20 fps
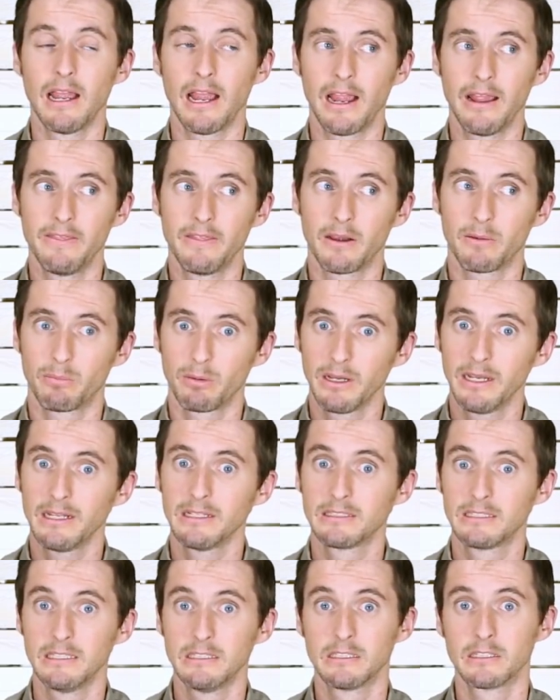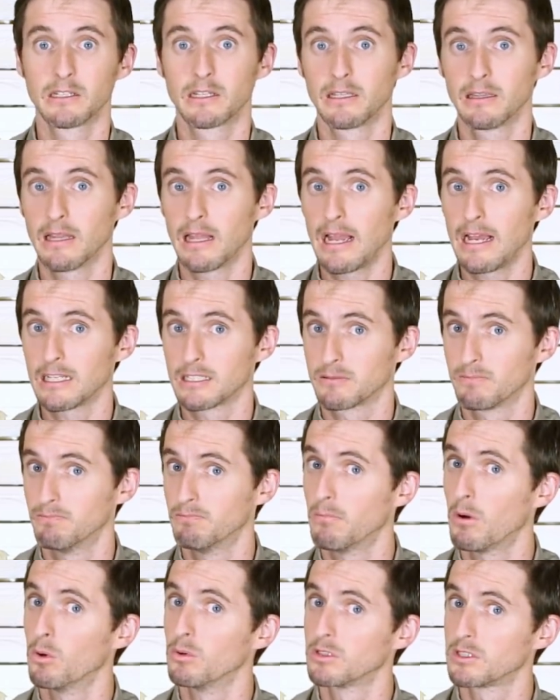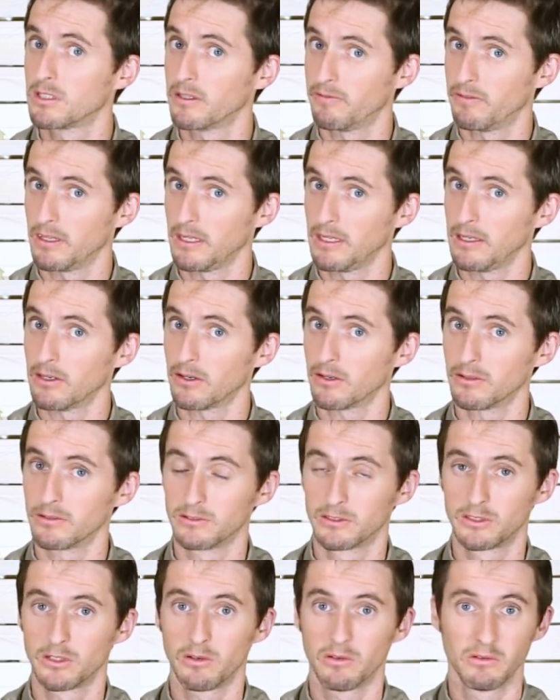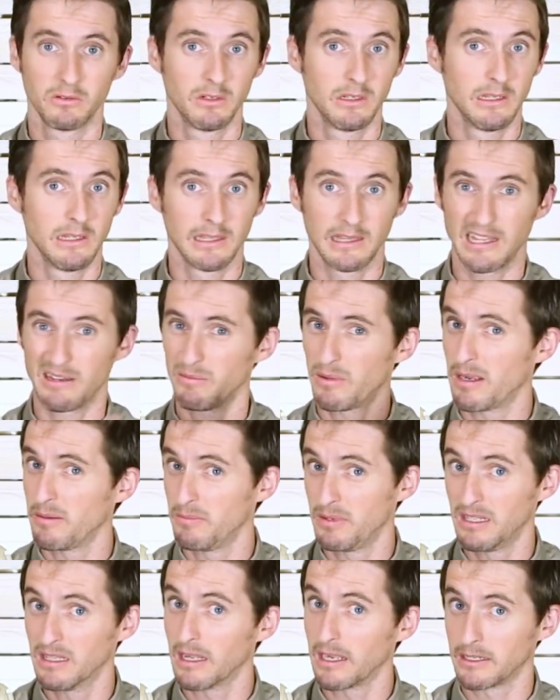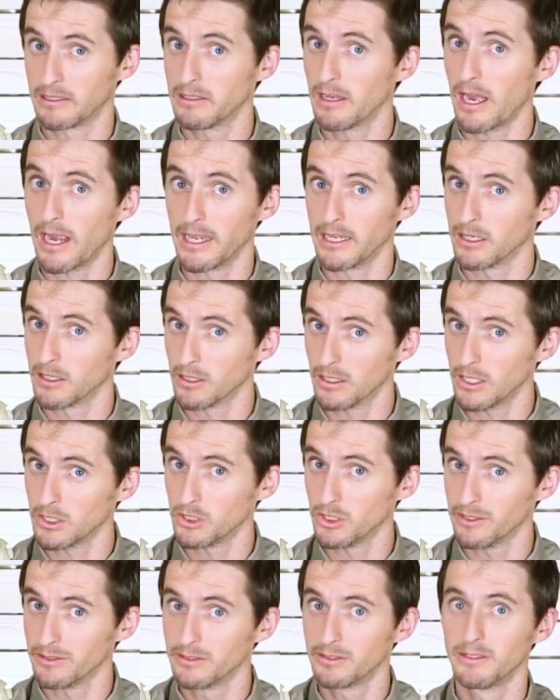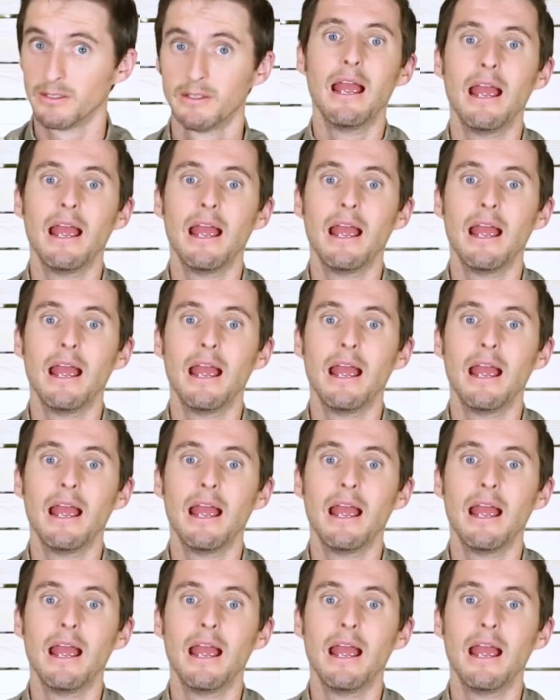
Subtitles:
and their breeding season can last most of the year, so that might be like 9 clutches.